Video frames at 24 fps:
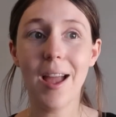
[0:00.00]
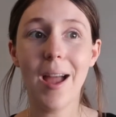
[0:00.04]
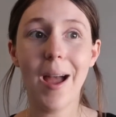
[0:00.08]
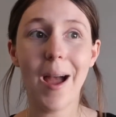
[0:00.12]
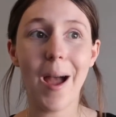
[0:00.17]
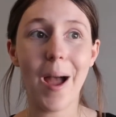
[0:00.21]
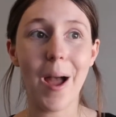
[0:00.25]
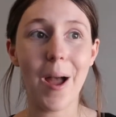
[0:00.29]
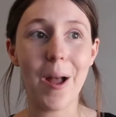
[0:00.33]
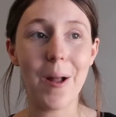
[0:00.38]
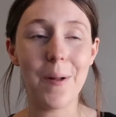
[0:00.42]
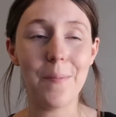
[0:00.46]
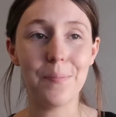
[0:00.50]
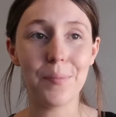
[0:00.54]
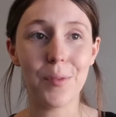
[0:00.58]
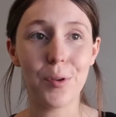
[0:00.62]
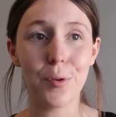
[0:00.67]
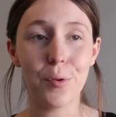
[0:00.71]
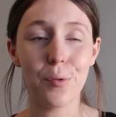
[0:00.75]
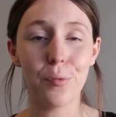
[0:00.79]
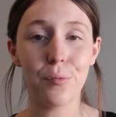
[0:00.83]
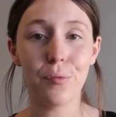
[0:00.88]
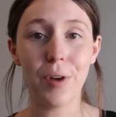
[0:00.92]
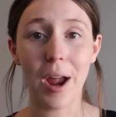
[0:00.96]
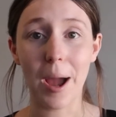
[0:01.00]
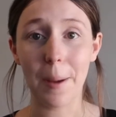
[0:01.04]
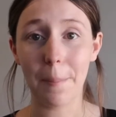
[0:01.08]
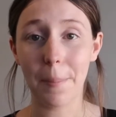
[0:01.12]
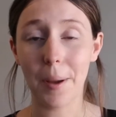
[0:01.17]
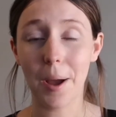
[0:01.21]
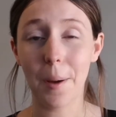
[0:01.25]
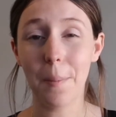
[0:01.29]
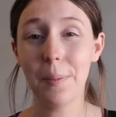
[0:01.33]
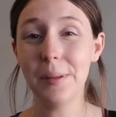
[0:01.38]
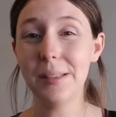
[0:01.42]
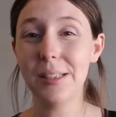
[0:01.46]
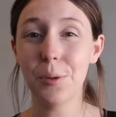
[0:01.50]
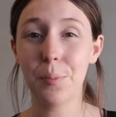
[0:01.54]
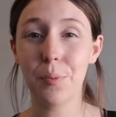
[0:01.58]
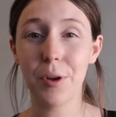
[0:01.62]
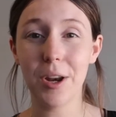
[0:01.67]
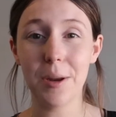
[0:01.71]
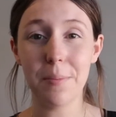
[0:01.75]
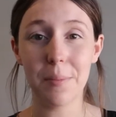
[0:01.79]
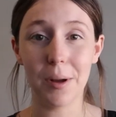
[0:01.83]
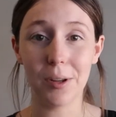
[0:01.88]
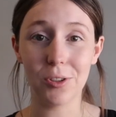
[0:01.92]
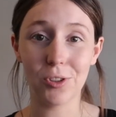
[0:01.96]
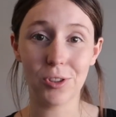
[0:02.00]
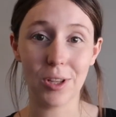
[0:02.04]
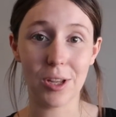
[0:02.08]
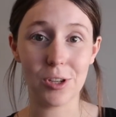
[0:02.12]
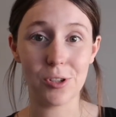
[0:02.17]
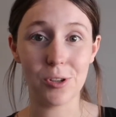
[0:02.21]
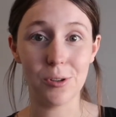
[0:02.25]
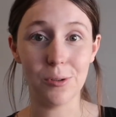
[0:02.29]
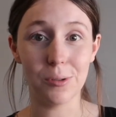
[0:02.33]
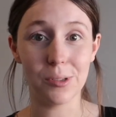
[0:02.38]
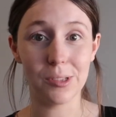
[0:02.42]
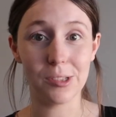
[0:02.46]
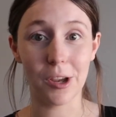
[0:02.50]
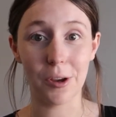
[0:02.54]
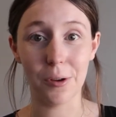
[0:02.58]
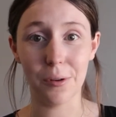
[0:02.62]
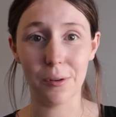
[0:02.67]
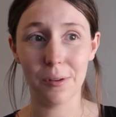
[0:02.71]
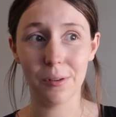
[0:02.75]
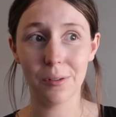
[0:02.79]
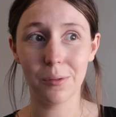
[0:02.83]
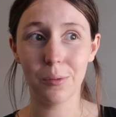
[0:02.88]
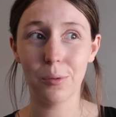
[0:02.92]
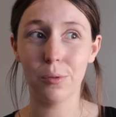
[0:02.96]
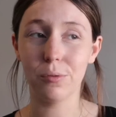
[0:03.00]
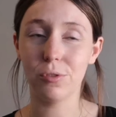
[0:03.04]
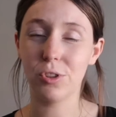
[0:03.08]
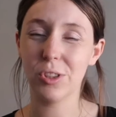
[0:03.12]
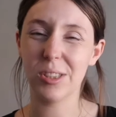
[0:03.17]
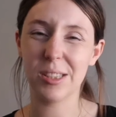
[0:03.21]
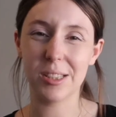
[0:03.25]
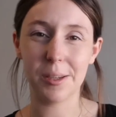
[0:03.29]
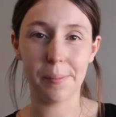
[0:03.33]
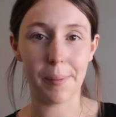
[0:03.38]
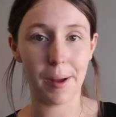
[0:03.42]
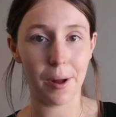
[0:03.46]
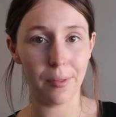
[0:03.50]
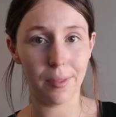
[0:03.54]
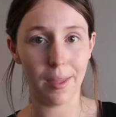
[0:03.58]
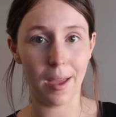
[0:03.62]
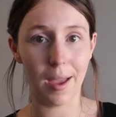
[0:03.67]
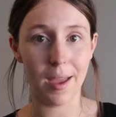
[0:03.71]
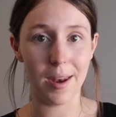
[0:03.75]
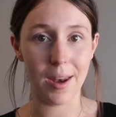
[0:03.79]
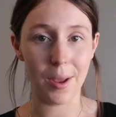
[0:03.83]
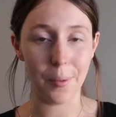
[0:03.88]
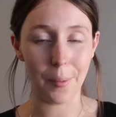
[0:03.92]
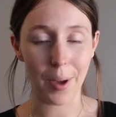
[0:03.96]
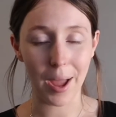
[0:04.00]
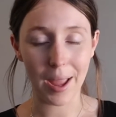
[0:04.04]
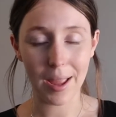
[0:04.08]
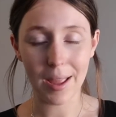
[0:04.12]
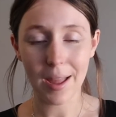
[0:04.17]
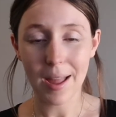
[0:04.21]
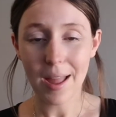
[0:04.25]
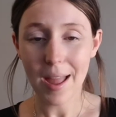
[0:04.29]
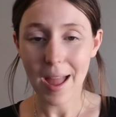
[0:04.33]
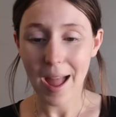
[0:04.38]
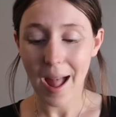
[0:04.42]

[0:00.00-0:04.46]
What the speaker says: wrap up until pretty much they're 2 stone, or just about that anyway.